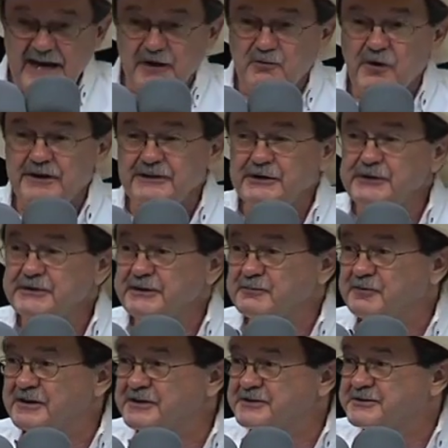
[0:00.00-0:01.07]
And what a hoot it
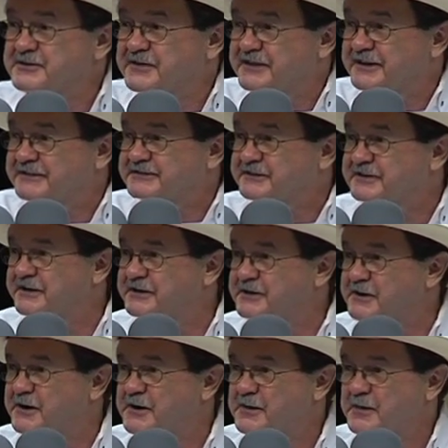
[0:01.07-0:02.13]
was then to
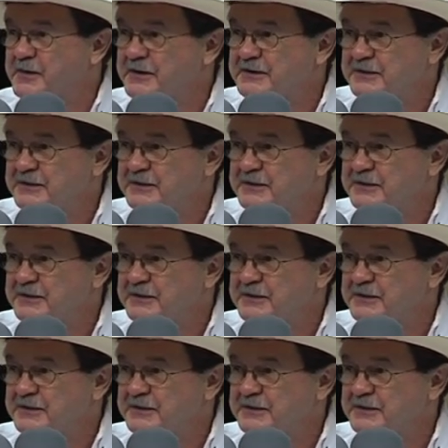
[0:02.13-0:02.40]
hear